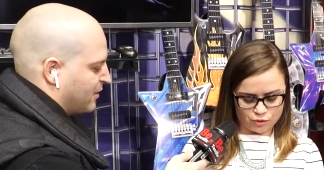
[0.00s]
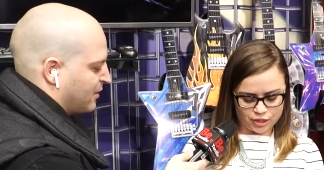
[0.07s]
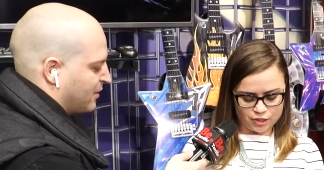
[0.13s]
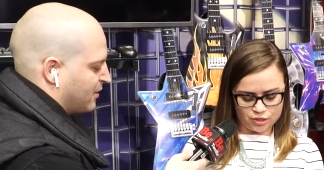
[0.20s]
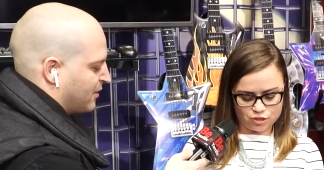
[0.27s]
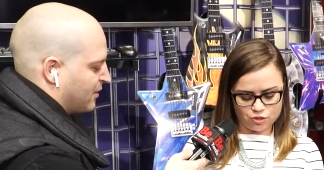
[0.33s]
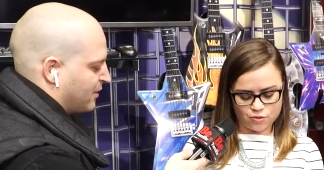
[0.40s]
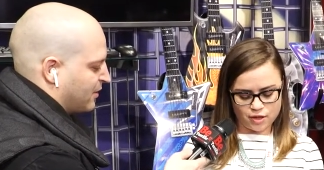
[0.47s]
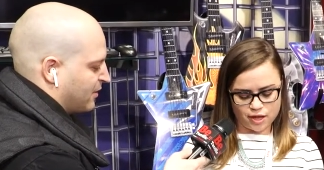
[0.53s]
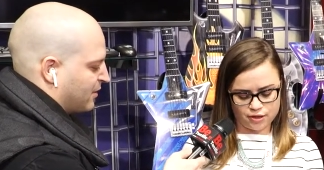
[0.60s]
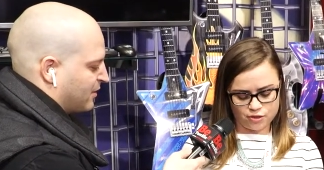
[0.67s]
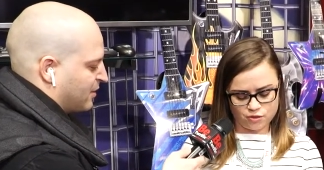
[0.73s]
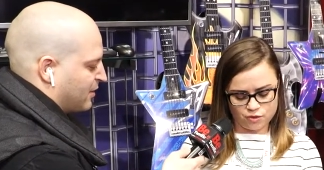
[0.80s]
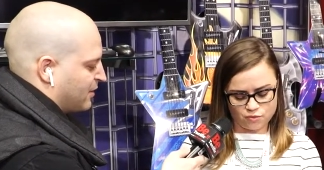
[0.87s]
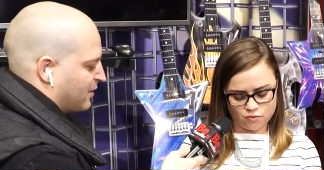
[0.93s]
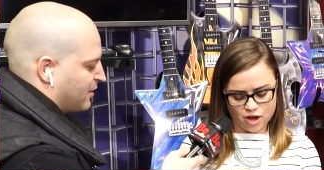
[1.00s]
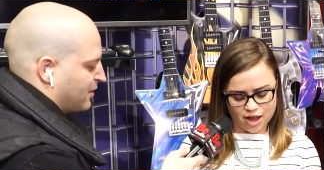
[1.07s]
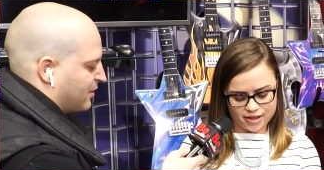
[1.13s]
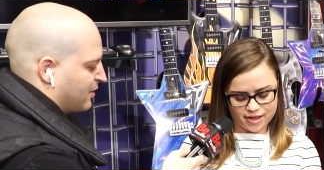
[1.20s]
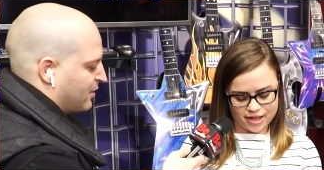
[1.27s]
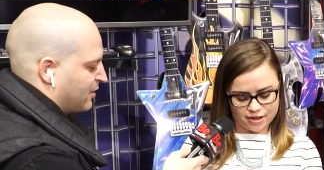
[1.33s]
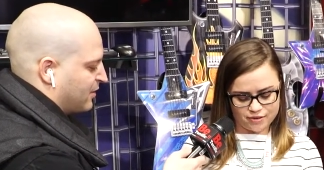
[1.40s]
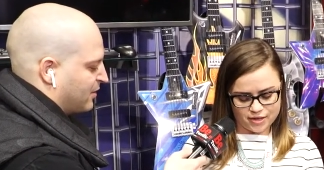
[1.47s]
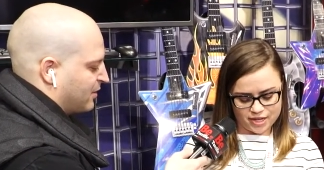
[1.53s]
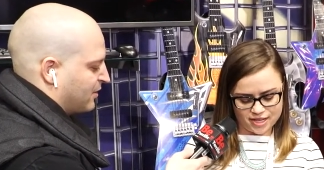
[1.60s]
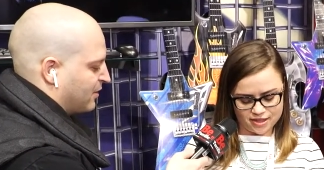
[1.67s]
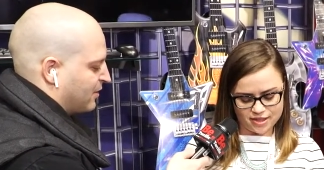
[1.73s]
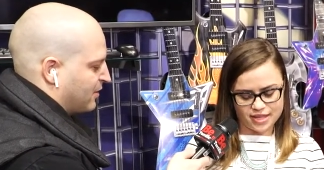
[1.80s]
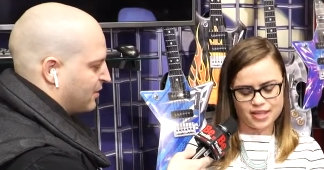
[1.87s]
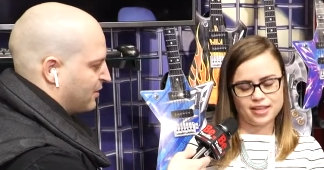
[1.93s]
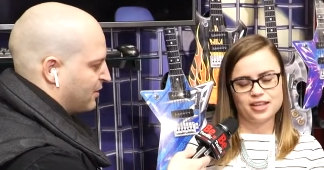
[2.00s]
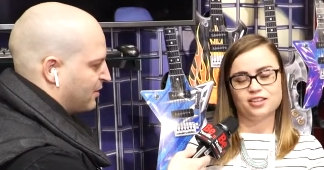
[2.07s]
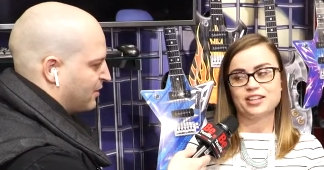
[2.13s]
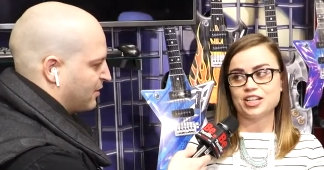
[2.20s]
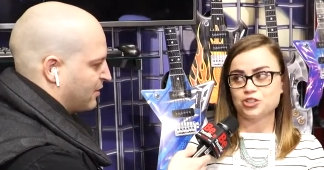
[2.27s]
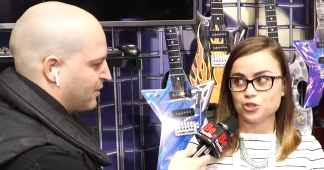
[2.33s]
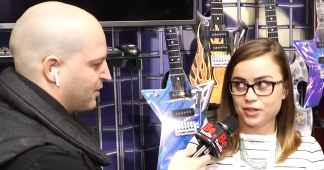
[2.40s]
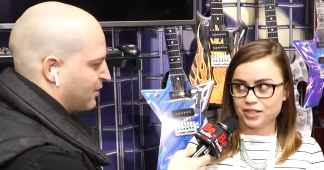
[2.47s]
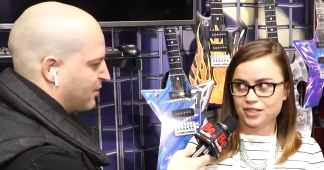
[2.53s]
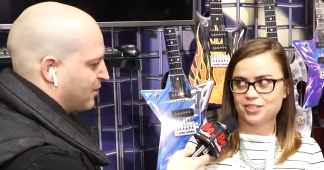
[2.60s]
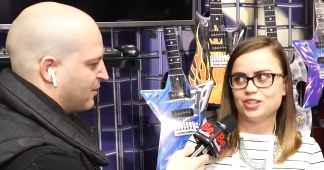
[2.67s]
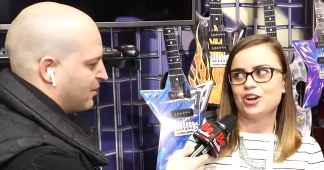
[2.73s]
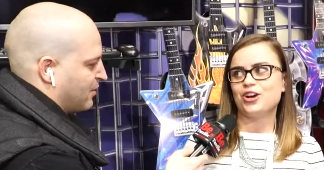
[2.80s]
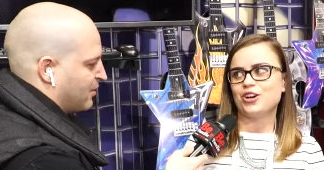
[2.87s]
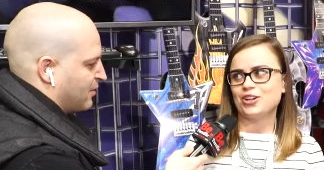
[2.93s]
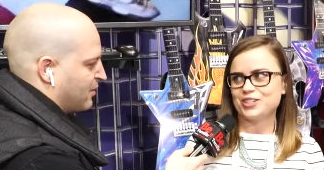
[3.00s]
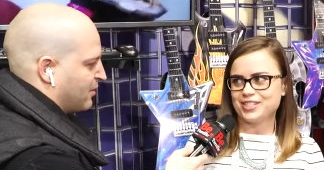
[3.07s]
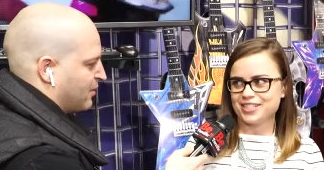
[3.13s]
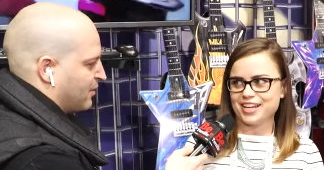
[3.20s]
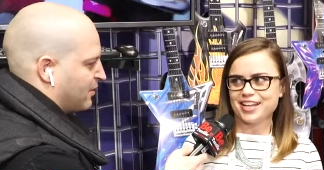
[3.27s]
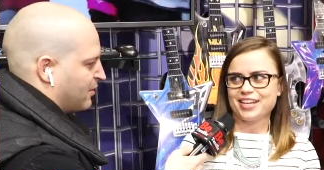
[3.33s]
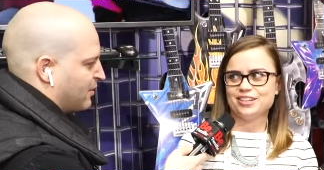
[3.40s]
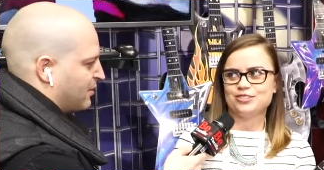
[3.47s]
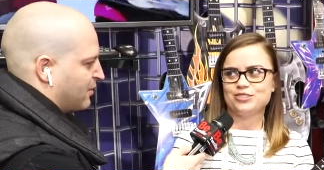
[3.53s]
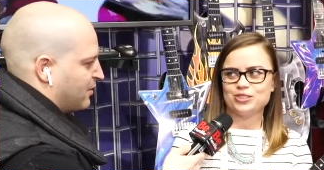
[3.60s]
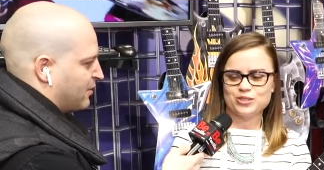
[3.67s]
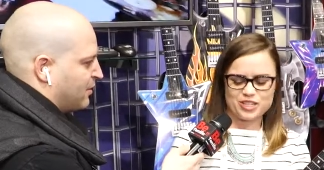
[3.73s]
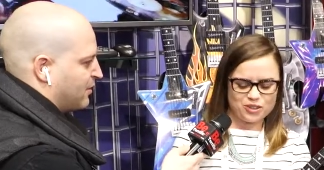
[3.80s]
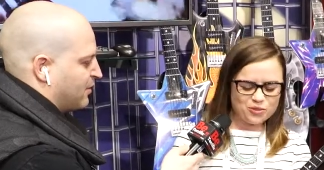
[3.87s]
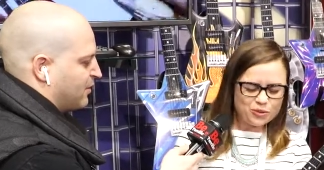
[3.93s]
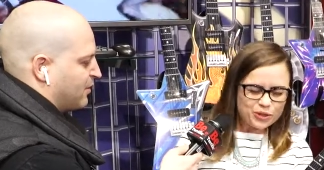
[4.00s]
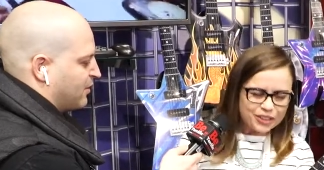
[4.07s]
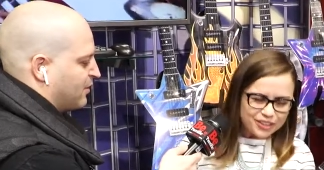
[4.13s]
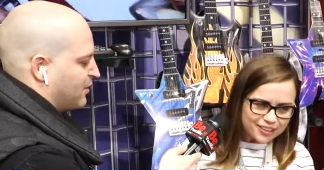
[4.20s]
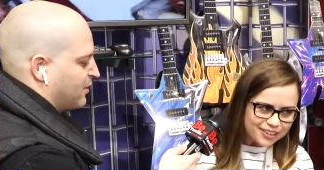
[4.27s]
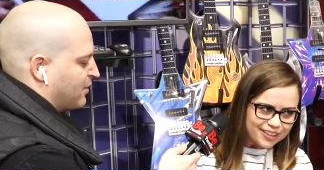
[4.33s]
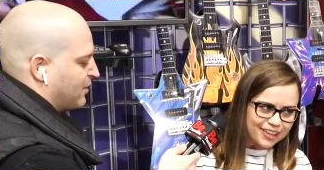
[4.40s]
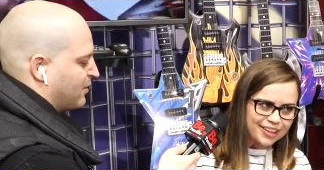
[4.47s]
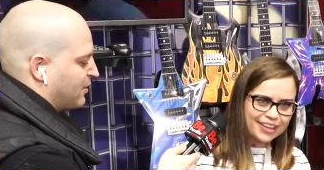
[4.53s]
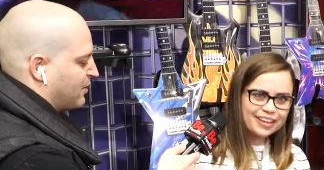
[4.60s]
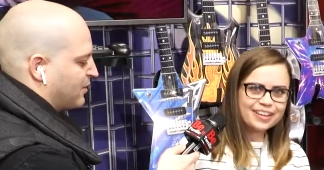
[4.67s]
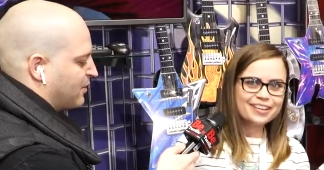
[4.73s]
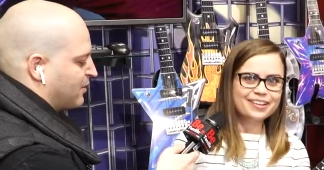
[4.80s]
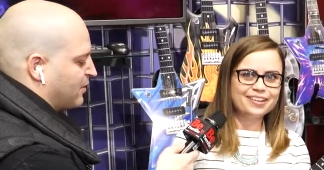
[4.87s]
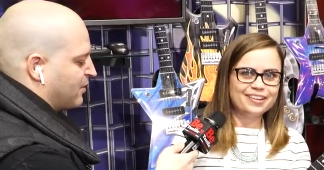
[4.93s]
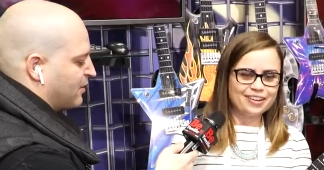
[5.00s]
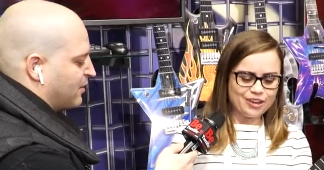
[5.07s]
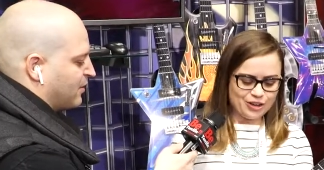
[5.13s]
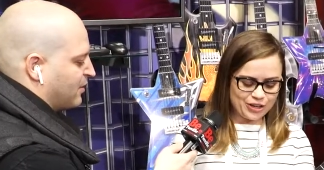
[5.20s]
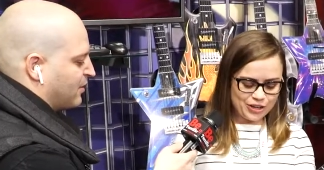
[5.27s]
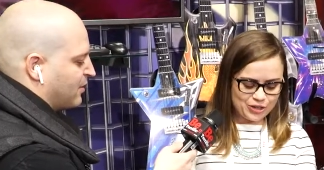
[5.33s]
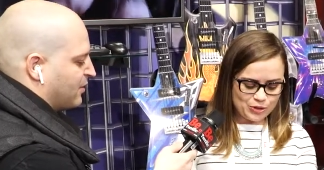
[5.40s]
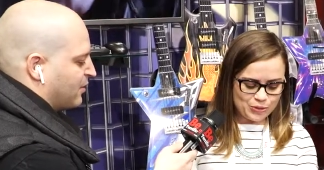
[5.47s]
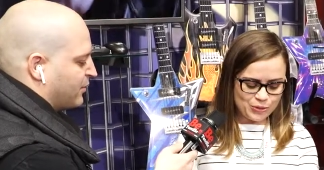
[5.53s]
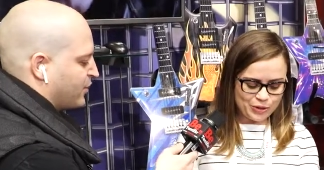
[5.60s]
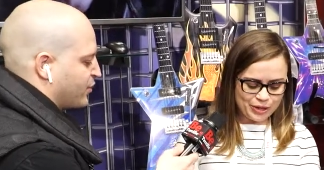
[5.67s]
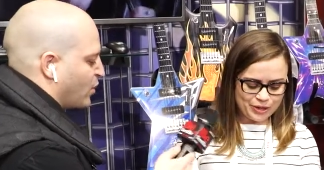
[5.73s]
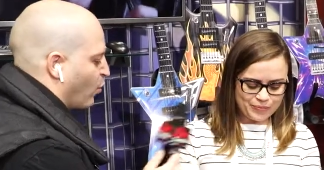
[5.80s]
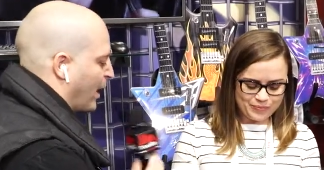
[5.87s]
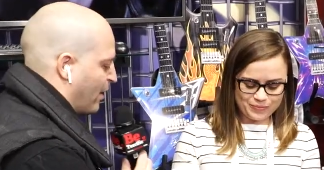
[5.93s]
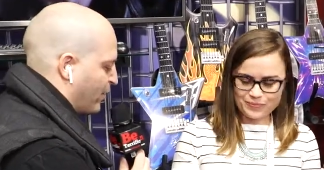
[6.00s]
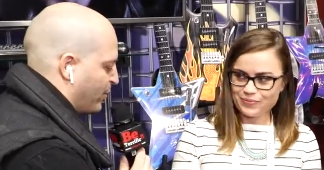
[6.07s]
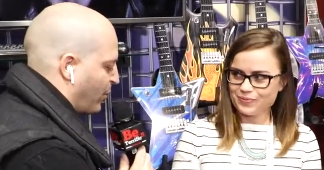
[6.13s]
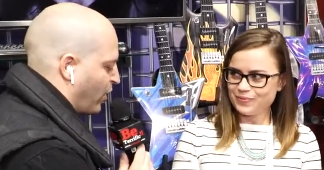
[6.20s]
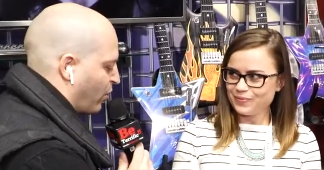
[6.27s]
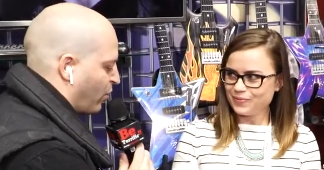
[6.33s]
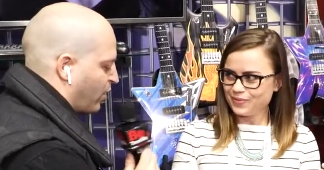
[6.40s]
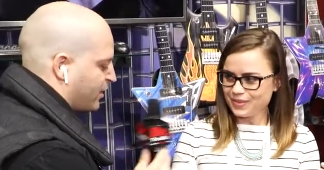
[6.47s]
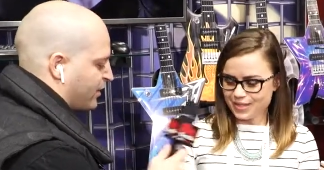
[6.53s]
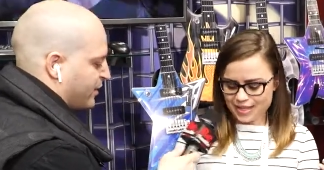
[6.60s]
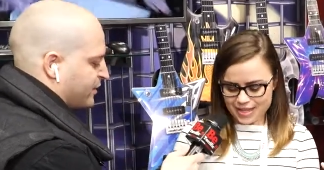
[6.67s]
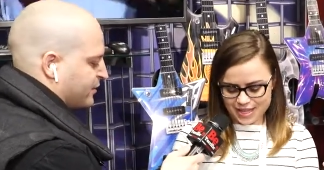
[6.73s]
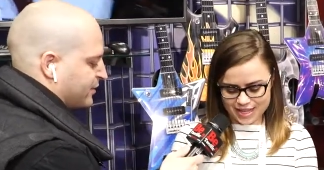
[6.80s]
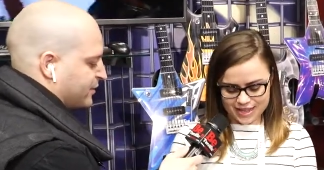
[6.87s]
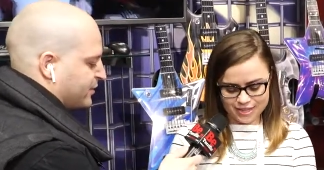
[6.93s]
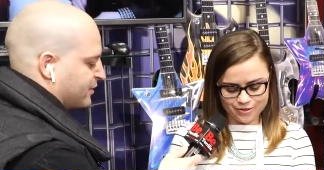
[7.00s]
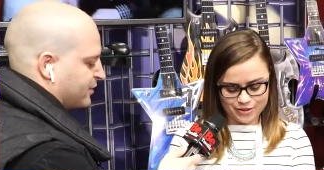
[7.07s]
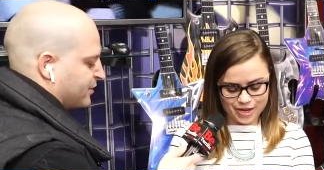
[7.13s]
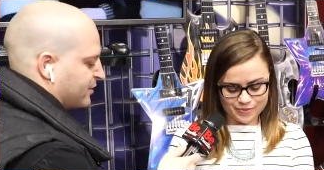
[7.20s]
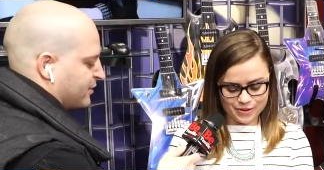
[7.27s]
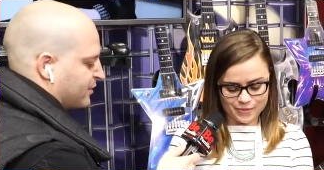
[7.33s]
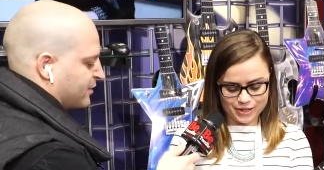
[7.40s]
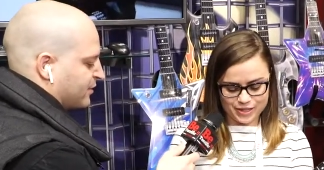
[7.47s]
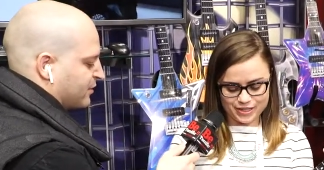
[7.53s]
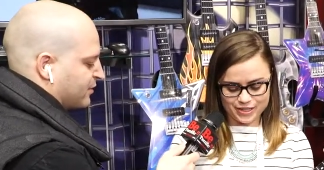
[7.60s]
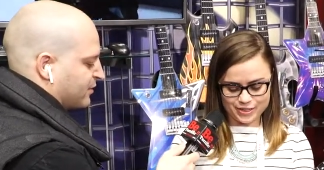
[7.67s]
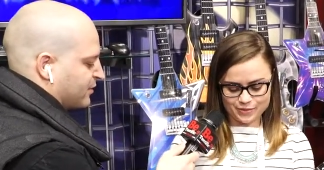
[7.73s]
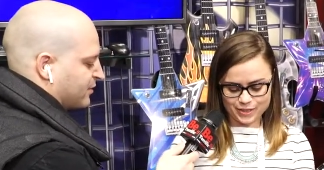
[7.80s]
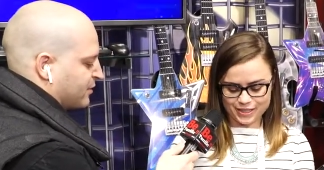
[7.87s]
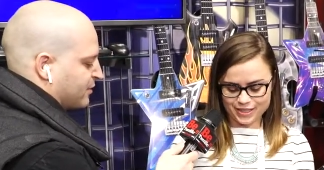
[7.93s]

Speaker 1: chords, you can rock out in like electric guitar style, so sound really hardcore.
Speaker 2: Does the whammy bar work?
Speaker 1: The whammy bar does